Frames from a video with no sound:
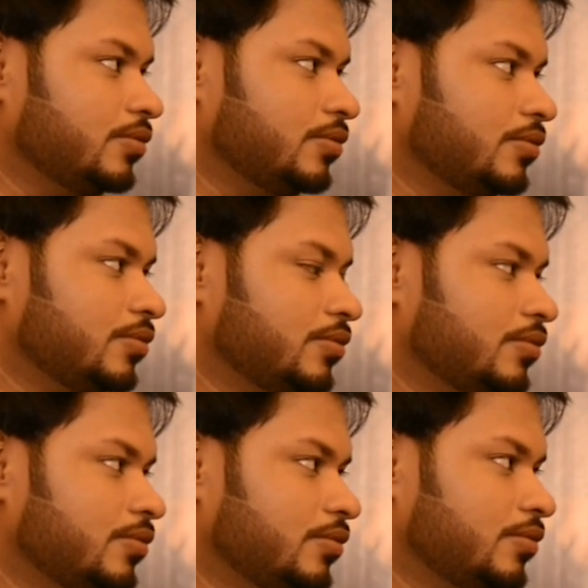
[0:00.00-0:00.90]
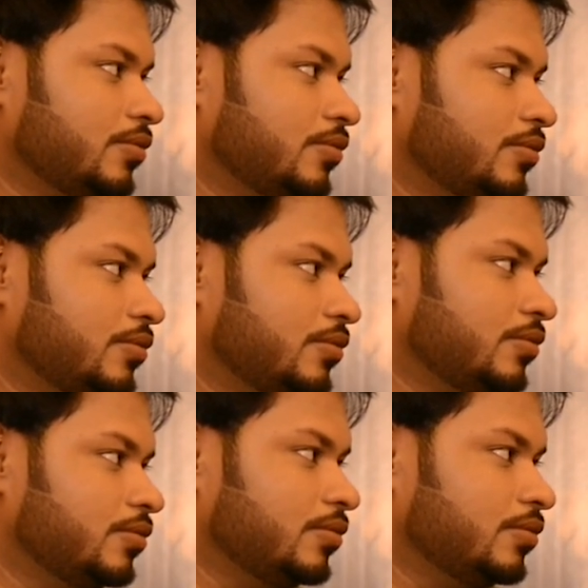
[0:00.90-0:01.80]

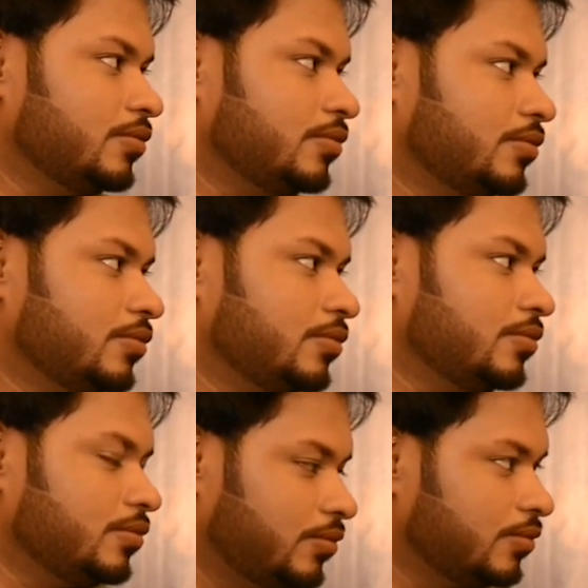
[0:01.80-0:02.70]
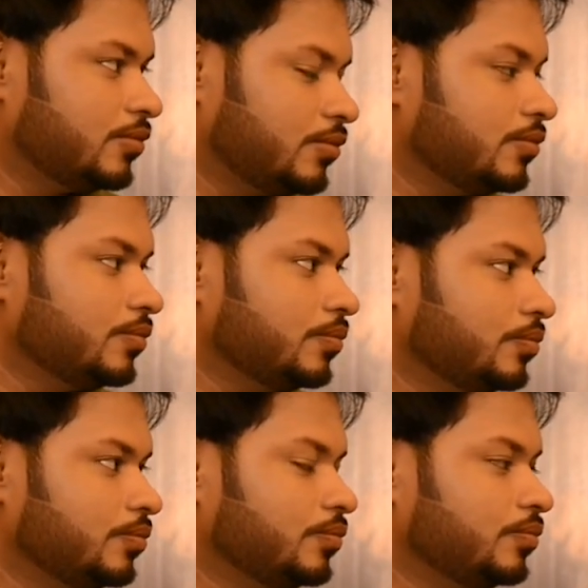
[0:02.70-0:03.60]

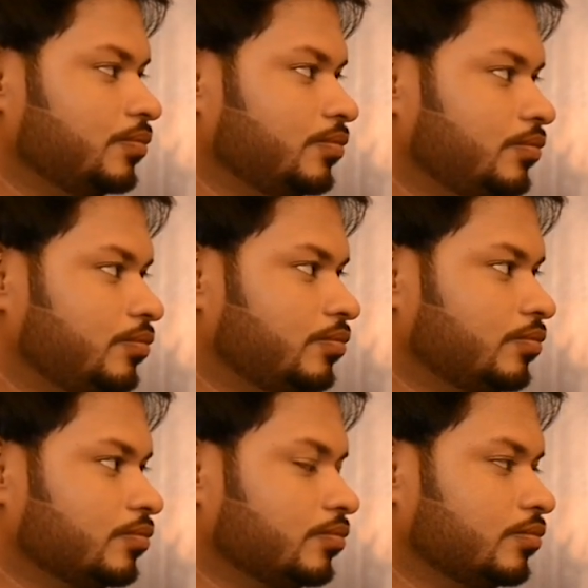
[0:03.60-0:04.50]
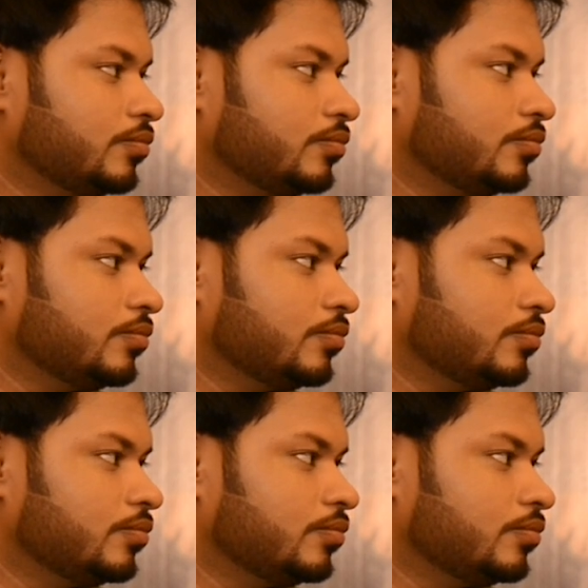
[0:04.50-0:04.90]
(not speaking)